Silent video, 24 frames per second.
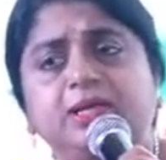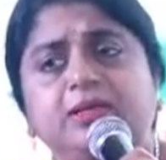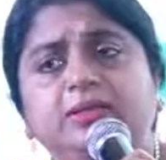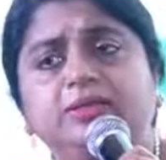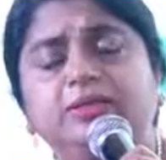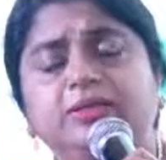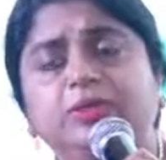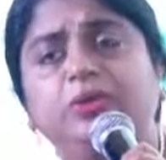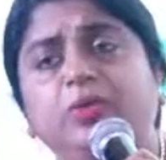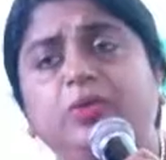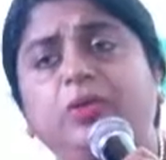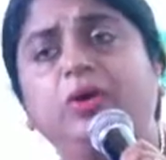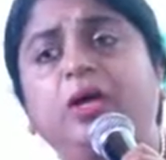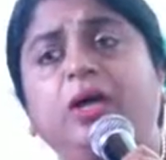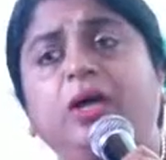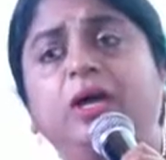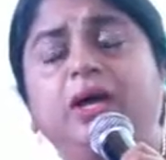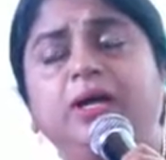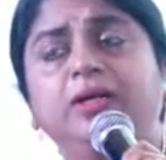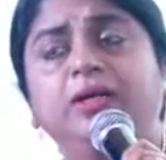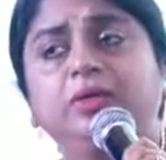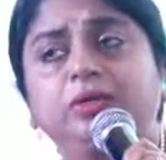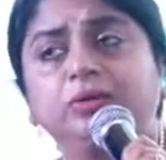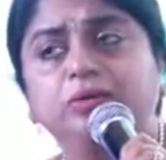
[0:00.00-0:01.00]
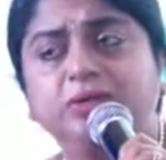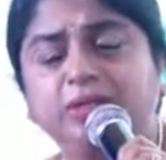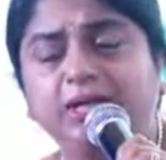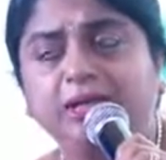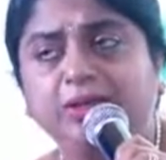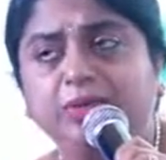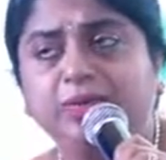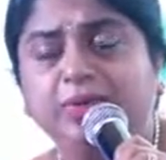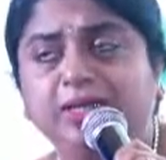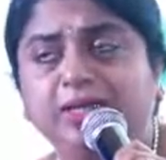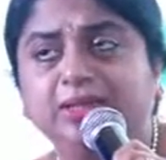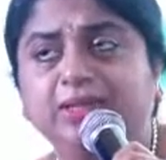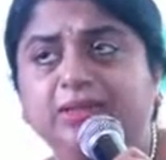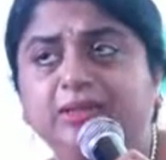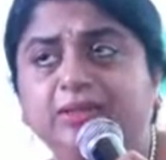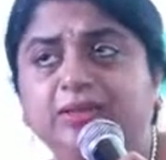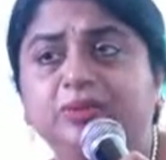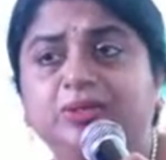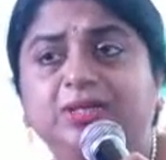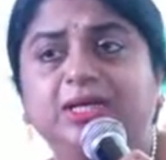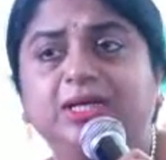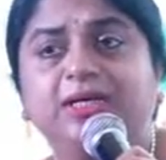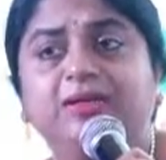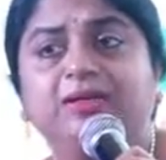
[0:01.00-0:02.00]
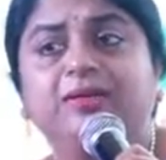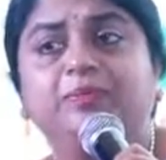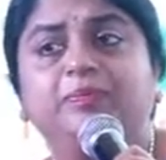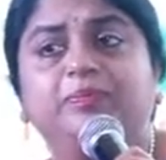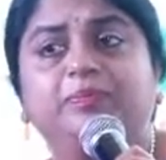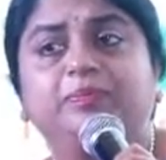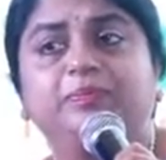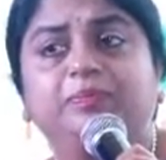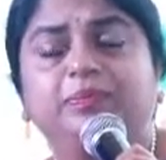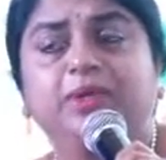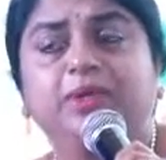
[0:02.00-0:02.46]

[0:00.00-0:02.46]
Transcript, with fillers: So you said one thing, you said,